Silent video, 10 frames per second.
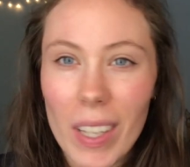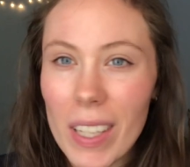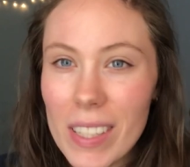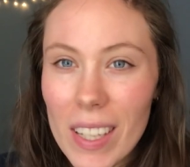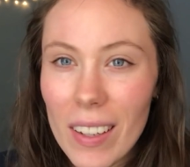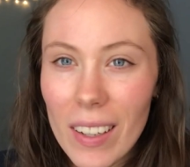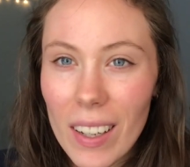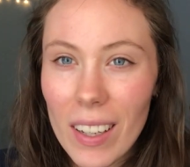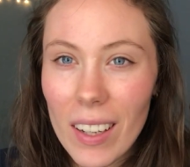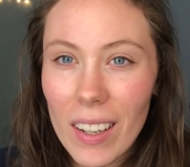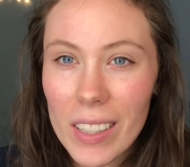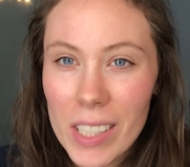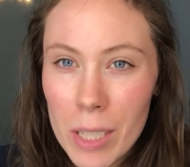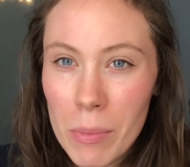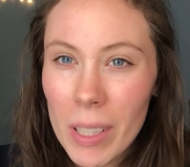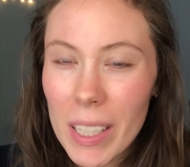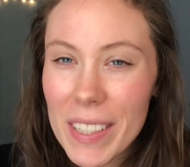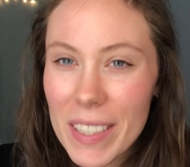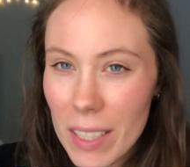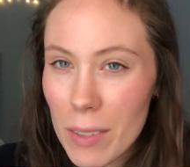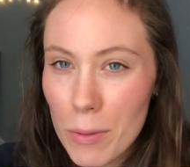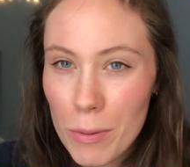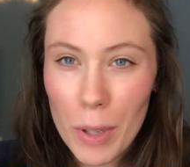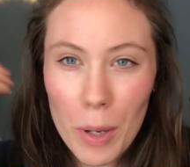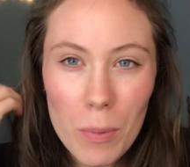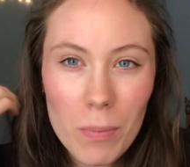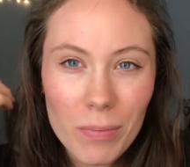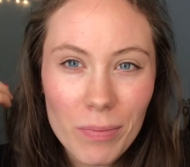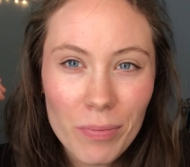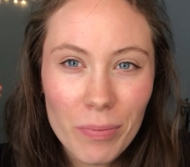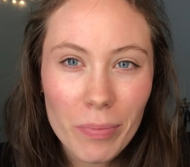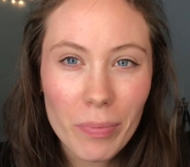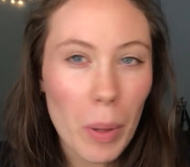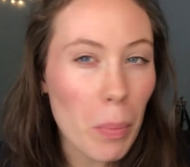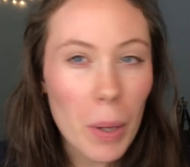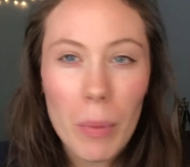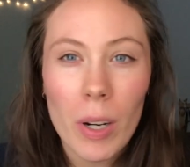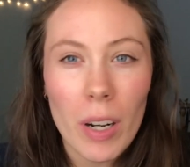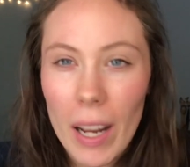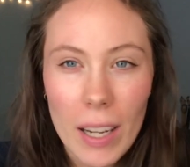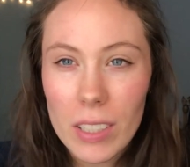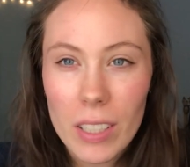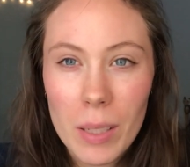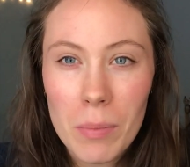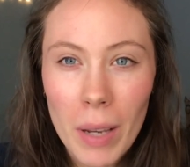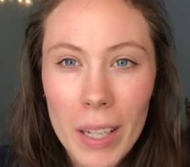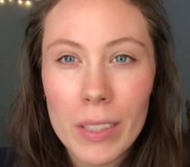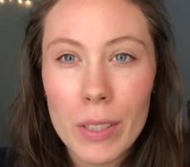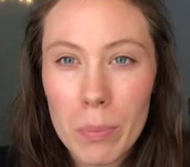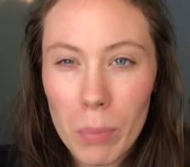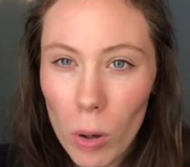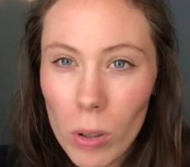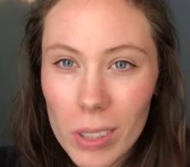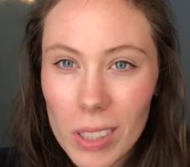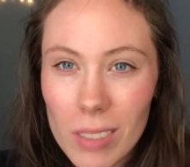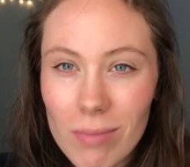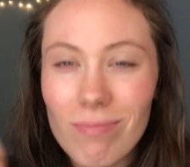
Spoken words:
is that I seemingly didn't film the bit where I actually made the box.